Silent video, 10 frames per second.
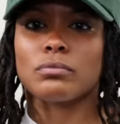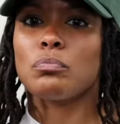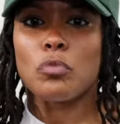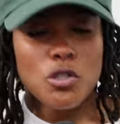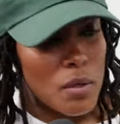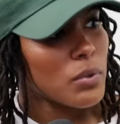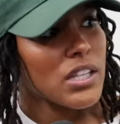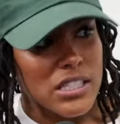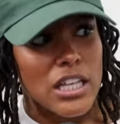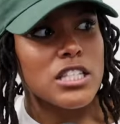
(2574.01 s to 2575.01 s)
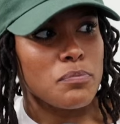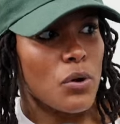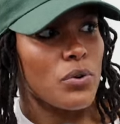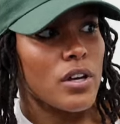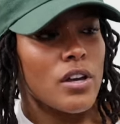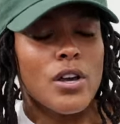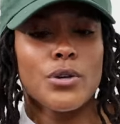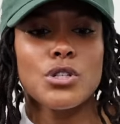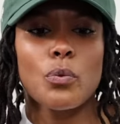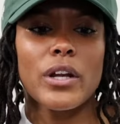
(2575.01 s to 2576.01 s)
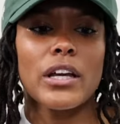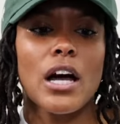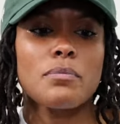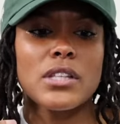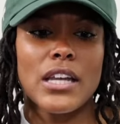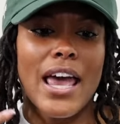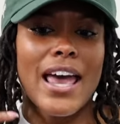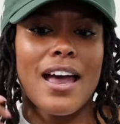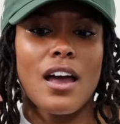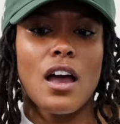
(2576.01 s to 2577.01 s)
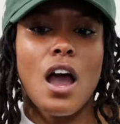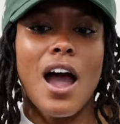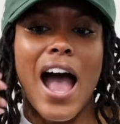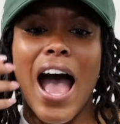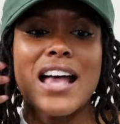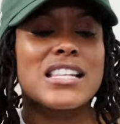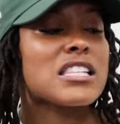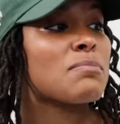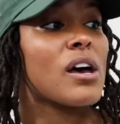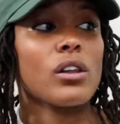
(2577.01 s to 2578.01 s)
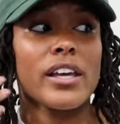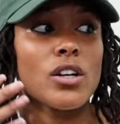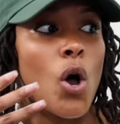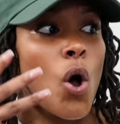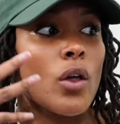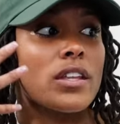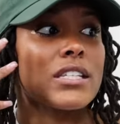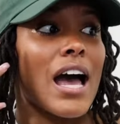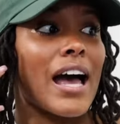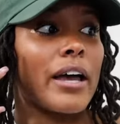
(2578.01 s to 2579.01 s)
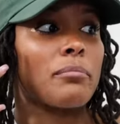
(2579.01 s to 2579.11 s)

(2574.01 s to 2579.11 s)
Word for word: Most people these days smoke. Mm-hmm. So when it comes to that, I smell it all the time.